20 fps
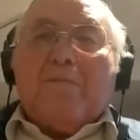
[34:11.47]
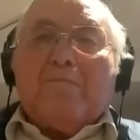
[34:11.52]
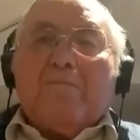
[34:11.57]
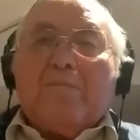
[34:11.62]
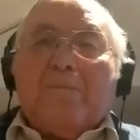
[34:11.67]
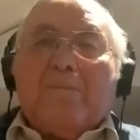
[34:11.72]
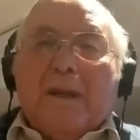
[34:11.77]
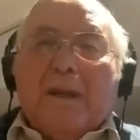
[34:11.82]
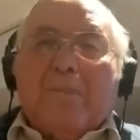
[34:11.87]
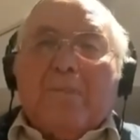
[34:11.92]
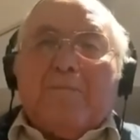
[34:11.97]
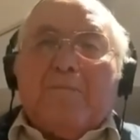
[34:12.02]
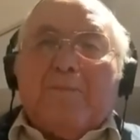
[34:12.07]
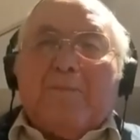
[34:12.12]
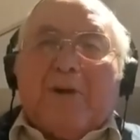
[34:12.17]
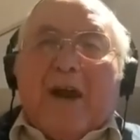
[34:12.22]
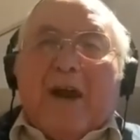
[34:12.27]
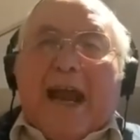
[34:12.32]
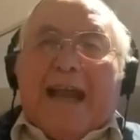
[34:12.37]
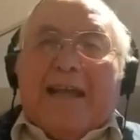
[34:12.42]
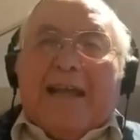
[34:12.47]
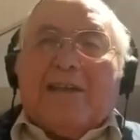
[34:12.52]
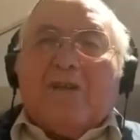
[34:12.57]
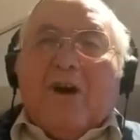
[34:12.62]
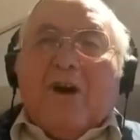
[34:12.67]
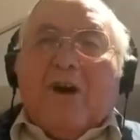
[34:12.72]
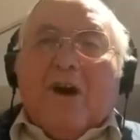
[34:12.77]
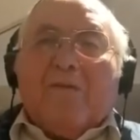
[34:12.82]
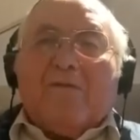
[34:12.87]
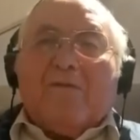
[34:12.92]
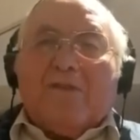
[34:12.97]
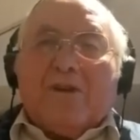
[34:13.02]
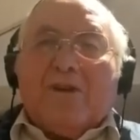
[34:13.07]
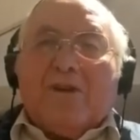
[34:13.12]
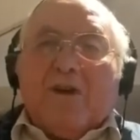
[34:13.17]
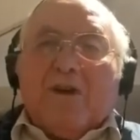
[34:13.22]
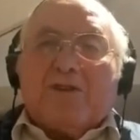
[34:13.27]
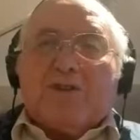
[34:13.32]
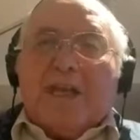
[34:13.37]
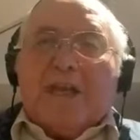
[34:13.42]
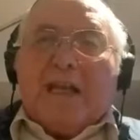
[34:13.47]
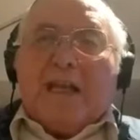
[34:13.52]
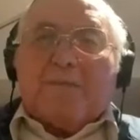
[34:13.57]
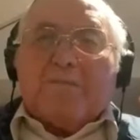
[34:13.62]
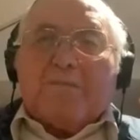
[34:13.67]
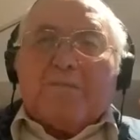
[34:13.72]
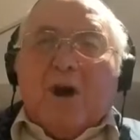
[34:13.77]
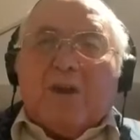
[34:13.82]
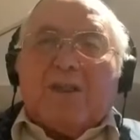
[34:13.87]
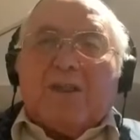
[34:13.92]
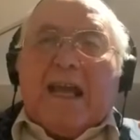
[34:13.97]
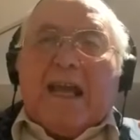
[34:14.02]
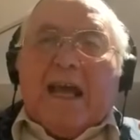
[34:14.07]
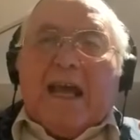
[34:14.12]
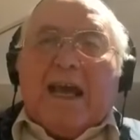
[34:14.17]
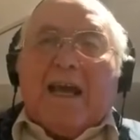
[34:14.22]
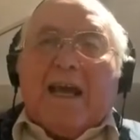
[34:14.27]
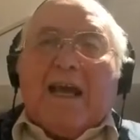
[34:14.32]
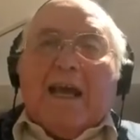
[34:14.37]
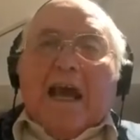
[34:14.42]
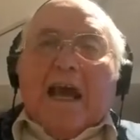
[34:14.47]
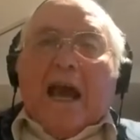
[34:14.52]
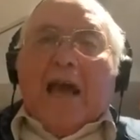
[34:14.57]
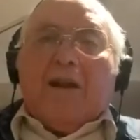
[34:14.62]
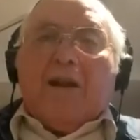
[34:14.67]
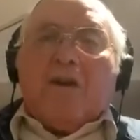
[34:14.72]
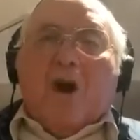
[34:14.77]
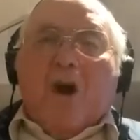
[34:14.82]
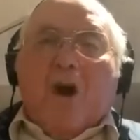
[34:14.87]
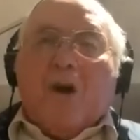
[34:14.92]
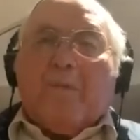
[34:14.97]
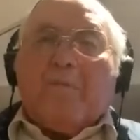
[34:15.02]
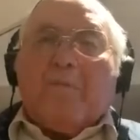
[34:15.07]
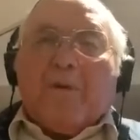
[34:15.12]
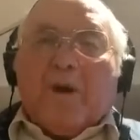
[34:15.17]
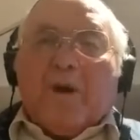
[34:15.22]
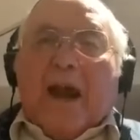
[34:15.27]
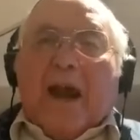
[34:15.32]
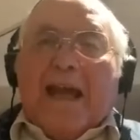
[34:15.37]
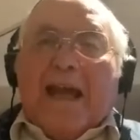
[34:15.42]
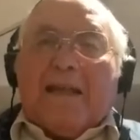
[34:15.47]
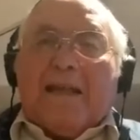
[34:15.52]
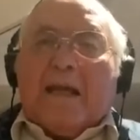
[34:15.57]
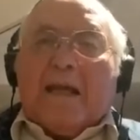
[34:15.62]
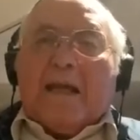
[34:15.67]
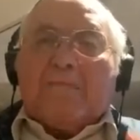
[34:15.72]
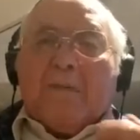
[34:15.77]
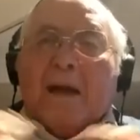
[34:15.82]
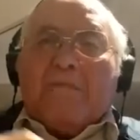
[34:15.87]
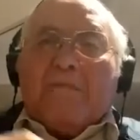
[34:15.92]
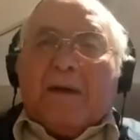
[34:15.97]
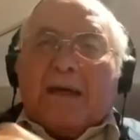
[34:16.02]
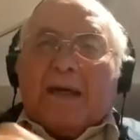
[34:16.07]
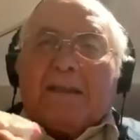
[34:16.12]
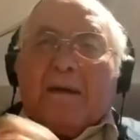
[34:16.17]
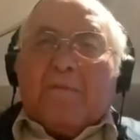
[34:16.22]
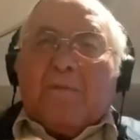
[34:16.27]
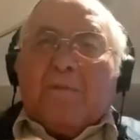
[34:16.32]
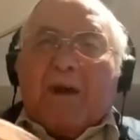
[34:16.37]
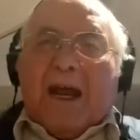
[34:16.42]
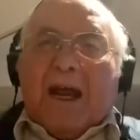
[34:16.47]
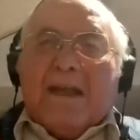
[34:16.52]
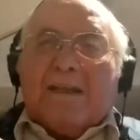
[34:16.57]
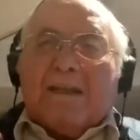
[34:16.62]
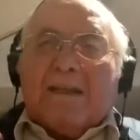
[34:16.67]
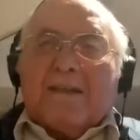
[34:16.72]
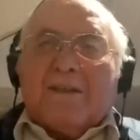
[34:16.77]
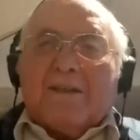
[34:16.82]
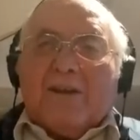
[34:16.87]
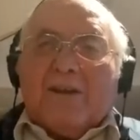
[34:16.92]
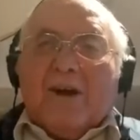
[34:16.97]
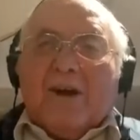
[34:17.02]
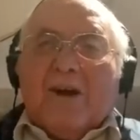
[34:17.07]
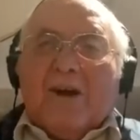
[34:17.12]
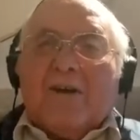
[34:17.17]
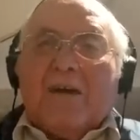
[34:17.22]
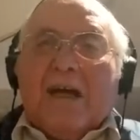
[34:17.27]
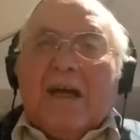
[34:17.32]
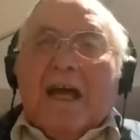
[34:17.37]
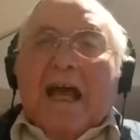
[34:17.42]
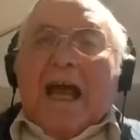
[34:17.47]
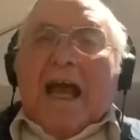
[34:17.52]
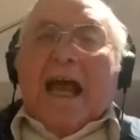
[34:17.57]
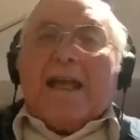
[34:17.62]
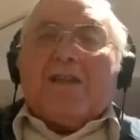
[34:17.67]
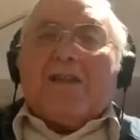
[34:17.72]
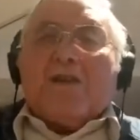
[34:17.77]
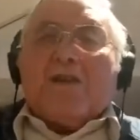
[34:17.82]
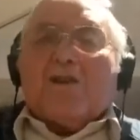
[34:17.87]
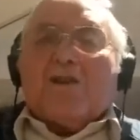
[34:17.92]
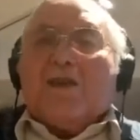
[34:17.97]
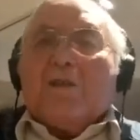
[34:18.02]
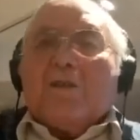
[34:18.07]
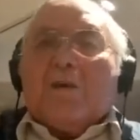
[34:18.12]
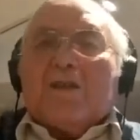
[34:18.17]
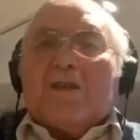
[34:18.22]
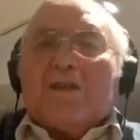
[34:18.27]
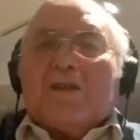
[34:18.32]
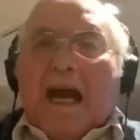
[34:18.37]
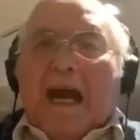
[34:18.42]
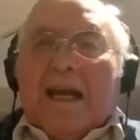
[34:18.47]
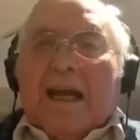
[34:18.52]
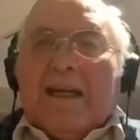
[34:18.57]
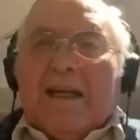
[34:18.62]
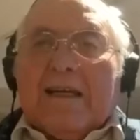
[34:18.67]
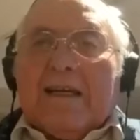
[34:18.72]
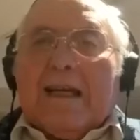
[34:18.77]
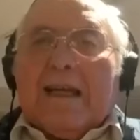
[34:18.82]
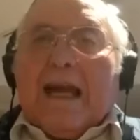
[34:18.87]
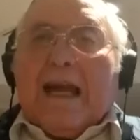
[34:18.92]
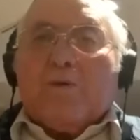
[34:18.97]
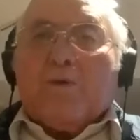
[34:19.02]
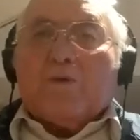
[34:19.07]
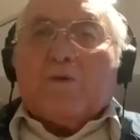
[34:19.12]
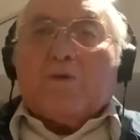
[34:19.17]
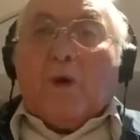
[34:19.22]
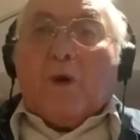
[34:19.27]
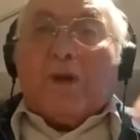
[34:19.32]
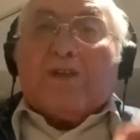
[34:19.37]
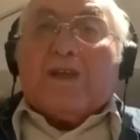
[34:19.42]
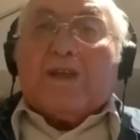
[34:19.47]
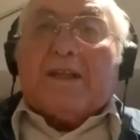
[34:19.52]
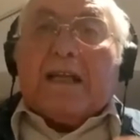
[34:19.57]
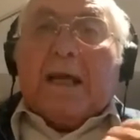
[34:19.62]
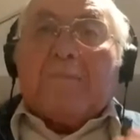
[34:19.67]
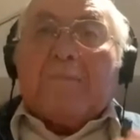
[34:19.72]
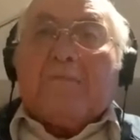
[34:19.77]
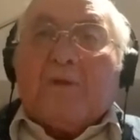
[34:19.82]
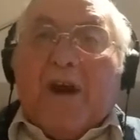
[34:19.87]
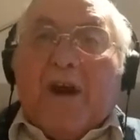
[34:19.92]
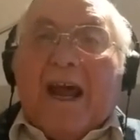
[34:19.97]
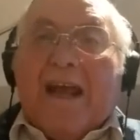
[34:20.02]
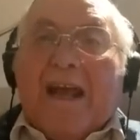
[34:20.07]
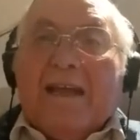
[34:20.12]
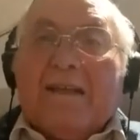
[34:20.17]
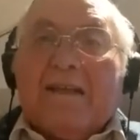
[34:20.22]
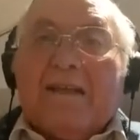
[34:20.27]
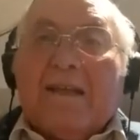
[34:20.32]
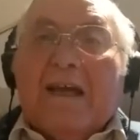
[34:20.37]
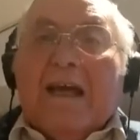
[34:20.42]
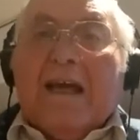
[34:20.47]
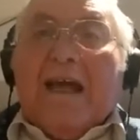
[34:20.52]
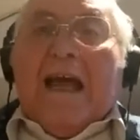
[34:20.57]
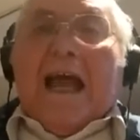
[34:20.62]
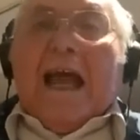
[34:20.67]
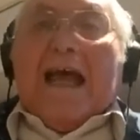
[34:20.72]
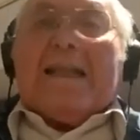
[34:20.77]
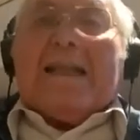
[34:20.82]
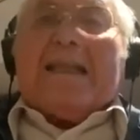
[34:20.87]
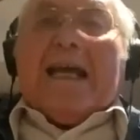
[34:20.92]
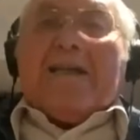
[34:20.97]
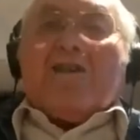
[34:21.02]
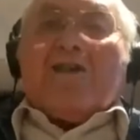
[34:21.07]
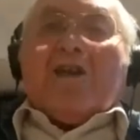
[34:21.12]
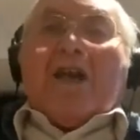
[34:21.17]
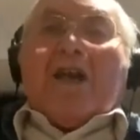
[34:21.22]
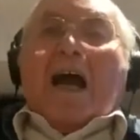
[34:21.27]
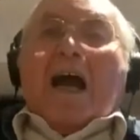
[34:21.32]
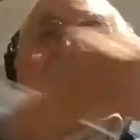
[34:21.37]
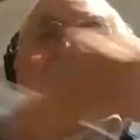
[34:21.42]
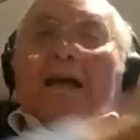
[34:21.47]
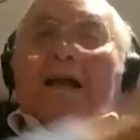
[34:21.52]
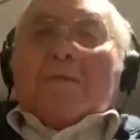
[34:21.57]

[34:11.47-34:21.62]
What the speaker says: braid of, she had blonde hair, a long braid that my mother braided, and so she was running, and I was watching that braid, and then she hugged my mother,